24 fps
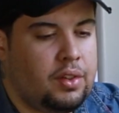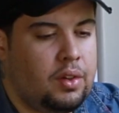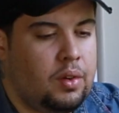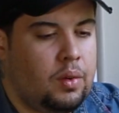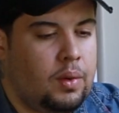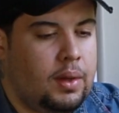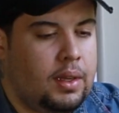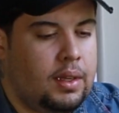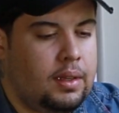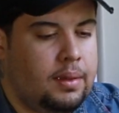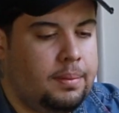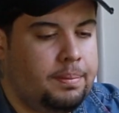
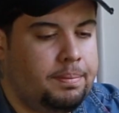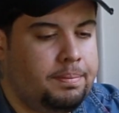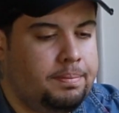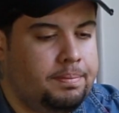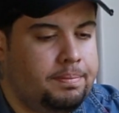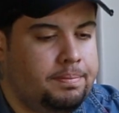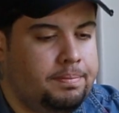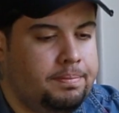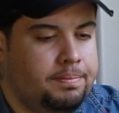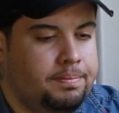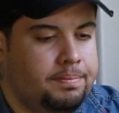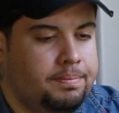So
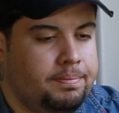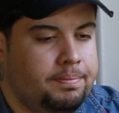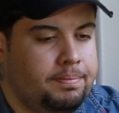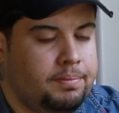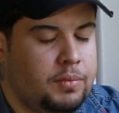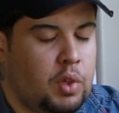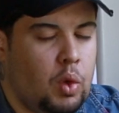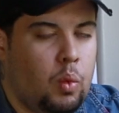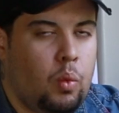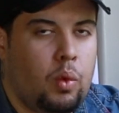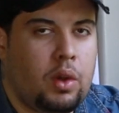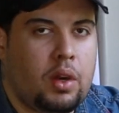
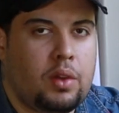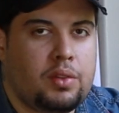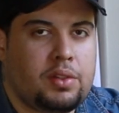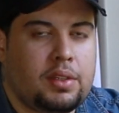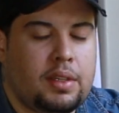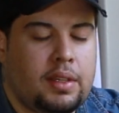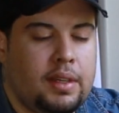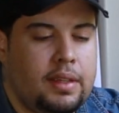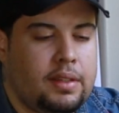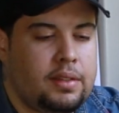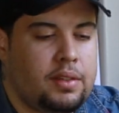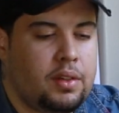what
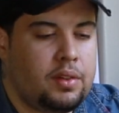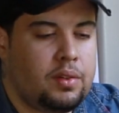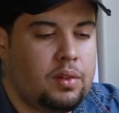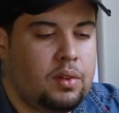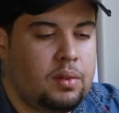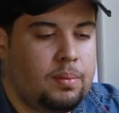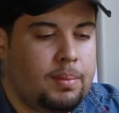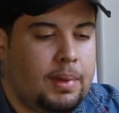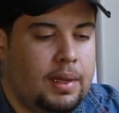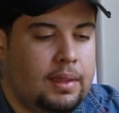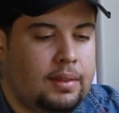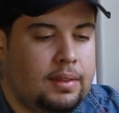else can I tell
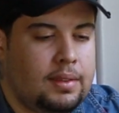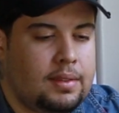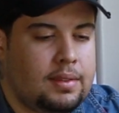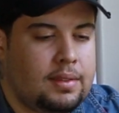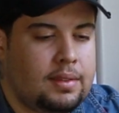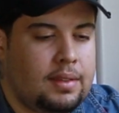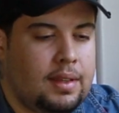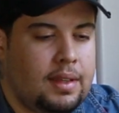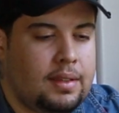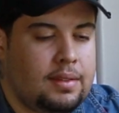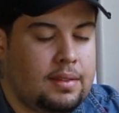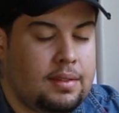you about
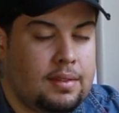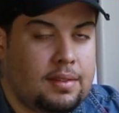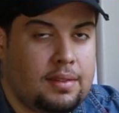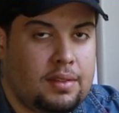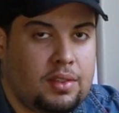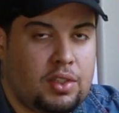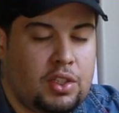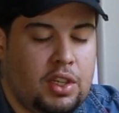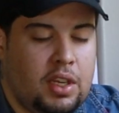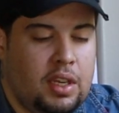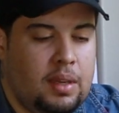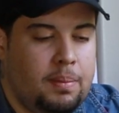this lens?
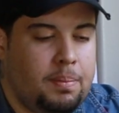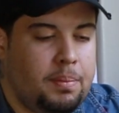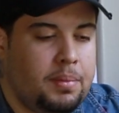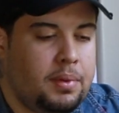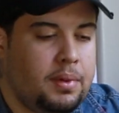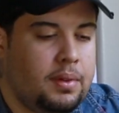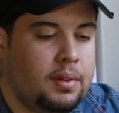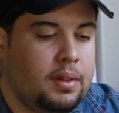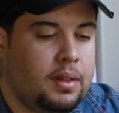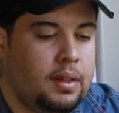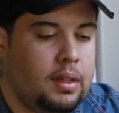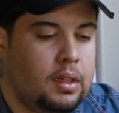It's
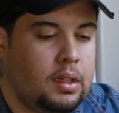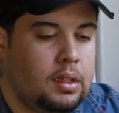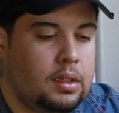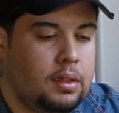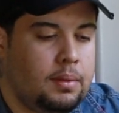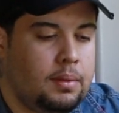cheap.